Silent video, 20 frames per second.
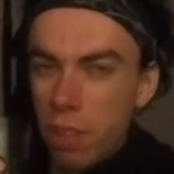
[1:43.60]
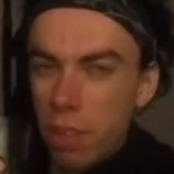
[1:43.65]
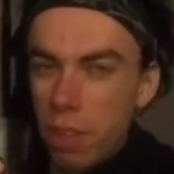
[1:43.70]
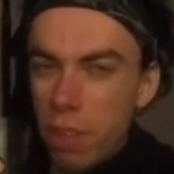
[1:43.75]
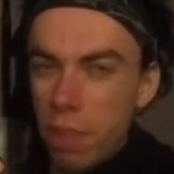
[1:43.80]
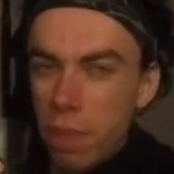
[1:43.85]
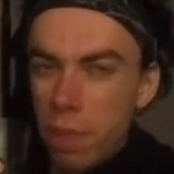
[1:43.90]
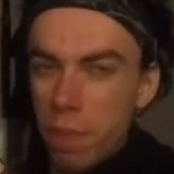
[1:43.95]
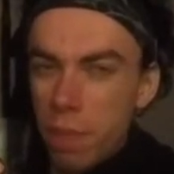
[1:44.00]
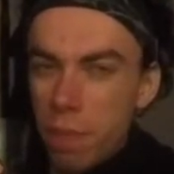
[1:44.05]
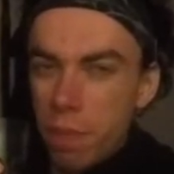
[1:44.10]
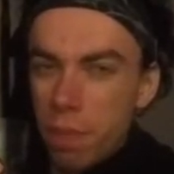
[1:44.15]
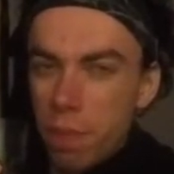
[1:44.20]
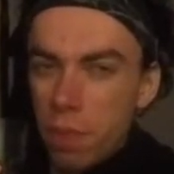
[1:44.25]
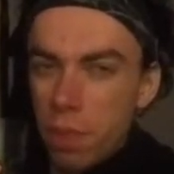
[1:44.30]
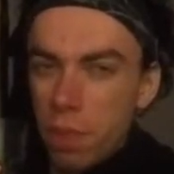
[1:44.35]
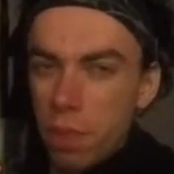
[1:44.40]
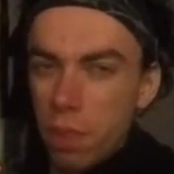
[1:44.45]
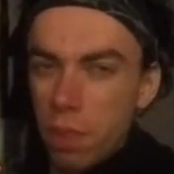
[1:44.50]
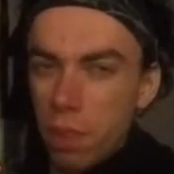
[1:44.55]

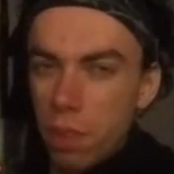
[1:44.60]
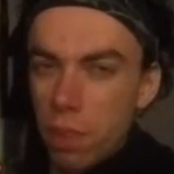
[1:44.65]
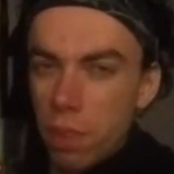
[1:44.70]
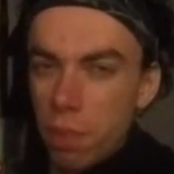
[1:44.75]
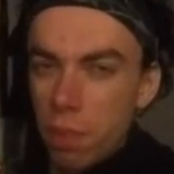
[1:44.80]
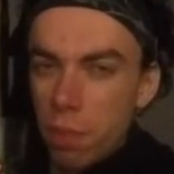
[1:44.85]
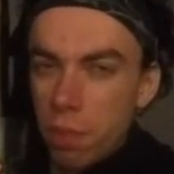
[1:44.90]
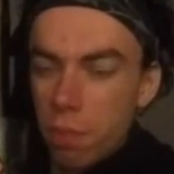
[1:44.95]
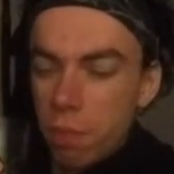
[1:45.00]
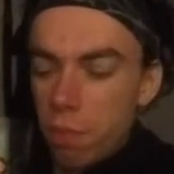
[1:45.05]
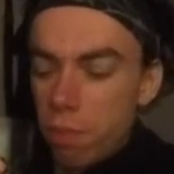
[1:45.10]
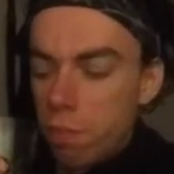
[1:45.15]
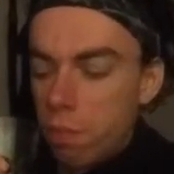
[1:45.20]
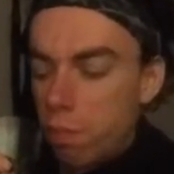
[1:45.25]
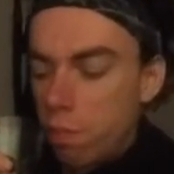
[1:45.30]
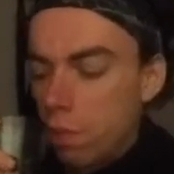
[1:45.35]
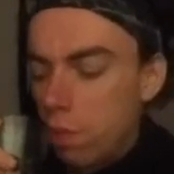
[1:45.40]
(silence)